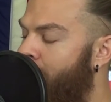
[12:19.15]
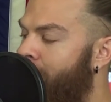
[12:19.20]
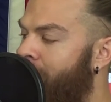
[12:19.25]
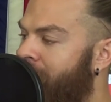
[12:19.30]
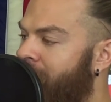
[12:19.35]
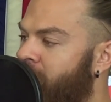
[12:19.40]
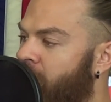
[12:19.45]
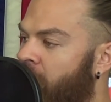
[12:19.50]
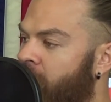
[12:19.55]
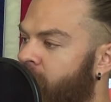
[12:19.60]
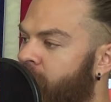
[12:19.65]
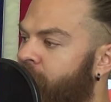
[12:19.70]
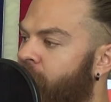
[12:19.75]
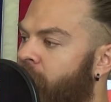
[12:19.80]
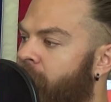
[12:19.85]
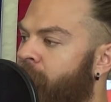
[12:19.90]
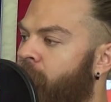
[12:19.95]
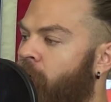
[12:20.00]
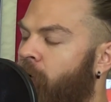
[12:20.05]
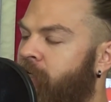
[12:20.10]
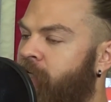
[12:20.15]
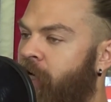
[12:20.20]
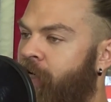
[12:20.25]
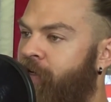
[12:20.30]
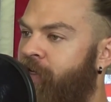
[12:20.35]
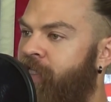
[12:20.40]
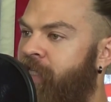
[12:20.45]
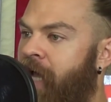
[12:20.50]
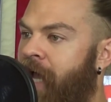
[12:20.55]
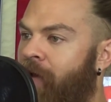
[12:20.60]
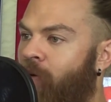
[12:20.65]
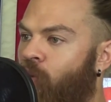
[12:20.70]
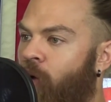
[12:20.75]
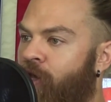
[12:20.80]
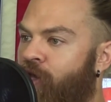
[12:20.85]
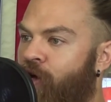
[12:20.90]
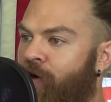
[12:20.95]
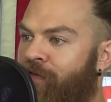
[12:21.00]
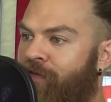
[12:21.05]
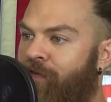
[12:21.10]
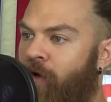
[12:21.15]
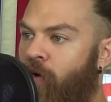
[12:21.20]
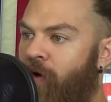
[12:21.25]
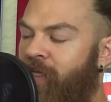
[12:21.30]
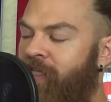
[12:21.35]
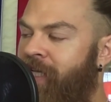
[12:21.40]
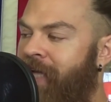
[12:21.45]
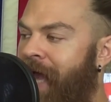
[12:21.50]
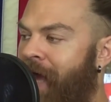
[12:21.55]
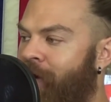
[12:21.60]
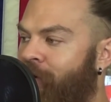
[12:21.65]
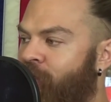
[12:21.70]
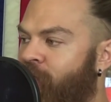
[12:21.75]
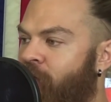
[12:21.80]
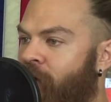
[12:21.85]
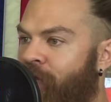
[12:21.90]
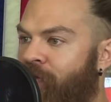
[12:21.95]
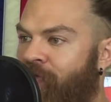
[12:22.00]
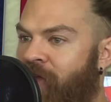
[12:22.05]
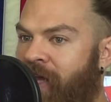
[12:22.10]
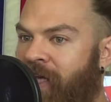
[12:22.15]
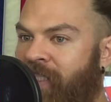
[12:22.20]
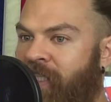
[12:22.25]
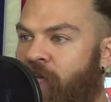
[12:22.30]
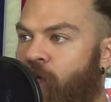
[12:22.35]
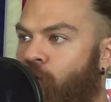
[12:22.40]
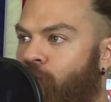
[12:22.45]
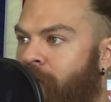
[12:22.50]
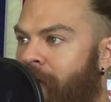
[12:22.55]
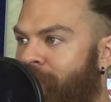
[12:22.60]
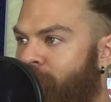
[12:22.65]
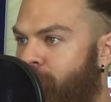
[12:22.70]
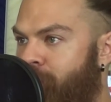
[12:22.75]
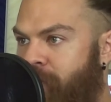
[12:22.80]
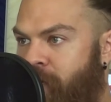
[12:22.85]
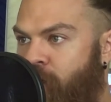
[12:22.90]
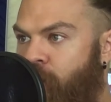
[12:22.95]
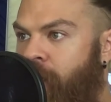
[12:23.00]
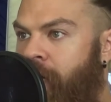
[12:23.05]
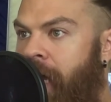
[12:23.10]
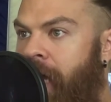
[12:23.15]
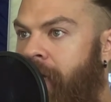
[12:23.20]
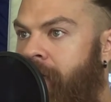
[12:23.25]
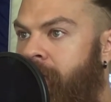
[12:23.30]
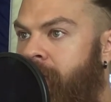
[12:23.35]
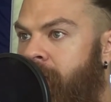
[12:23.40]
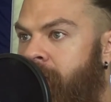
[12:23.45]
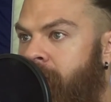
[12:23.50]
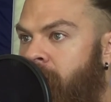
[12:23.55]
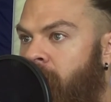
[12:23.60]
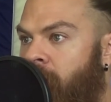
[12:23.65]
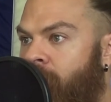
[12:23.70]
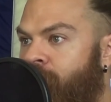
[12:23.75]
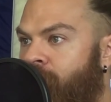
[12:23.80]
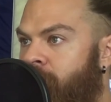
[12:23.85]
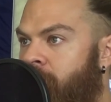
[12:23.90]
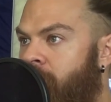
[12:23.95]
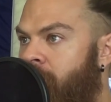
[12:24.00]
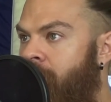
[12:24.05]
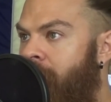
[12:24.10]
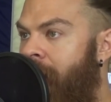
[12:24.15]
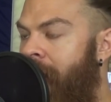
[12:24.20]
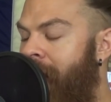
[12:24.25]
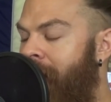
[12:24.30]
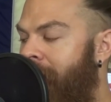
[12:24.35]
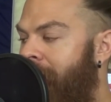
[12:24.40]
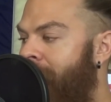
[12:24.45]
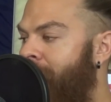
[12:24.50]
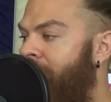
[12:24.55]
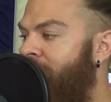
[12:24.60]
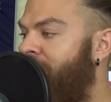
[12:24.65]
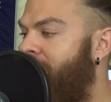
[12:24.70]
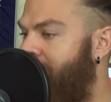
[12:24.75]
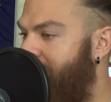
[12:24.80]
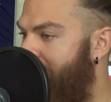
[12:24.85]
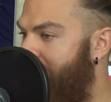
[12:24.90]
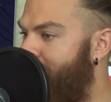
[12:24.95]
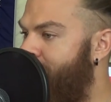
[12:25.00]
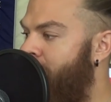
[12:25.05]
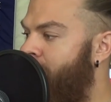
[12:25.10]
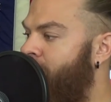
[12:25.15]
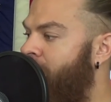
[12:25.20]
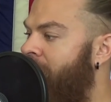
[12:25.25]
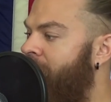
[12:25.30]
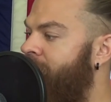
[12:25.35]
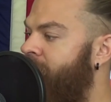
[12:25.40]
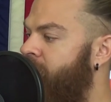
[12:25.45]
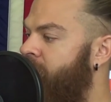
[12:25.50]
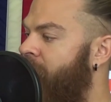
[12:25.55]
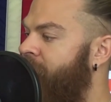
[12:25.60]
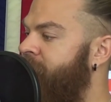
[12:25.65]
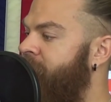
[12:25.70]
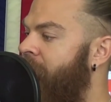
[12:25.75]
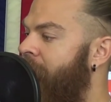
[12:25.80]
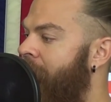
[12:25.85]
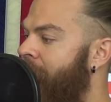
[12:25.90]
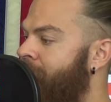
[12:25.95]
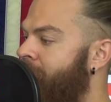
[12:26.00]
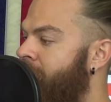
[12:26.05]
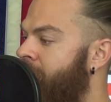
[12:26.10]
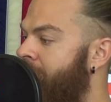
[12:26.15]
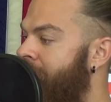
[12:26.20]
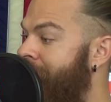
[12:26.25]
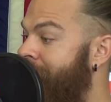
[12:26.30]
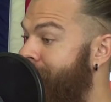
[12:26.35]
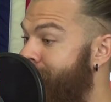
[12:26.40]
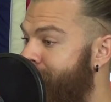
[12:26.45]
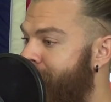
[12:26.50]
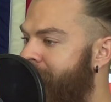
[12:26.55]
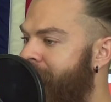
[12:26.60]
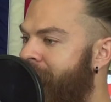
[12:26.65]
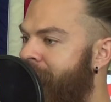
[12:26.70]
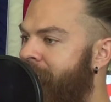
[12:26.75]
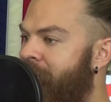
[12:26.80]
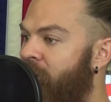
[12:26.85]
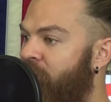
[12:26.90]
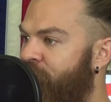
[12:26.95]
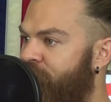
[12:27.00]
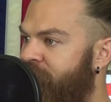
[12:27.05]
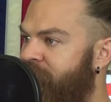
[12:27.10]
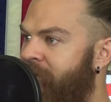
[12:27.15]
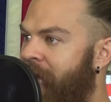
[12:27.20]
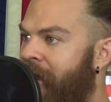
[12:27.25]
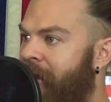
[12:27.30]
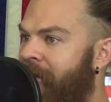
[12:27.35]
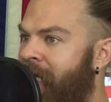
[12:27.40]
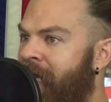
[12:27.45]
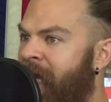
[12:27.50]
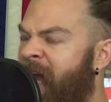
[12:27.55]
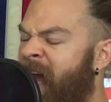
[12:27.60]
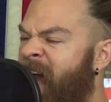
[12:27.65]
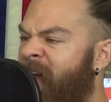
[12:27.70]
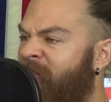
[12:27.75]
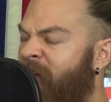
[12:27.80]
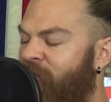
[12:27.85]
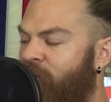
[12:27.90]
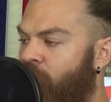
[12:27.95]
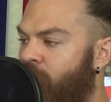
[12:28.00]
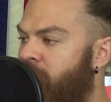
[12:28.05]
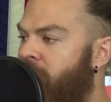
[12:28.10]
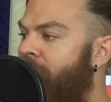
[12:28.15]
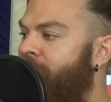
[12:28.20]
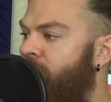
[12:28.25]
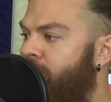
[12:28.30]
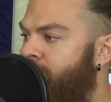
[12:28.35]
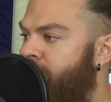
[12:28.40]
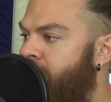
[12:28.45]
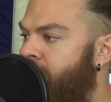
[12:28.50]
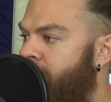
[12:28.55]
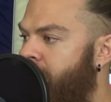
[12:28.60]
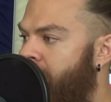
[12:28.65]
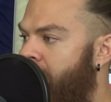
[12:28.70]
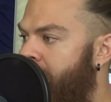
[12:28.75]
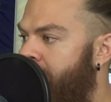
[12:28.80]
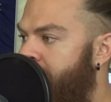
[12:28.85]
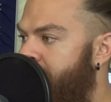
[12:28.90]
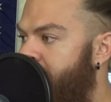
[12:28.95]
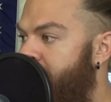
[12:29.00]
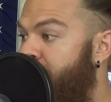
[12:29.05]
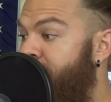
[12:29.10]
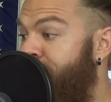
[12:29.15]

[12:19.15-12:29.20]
But it's also very important to understand when you're focusing energy on things that you'll never be good at. And I think a lot of people have a tough time admitting and understanding that they'll never be good at it.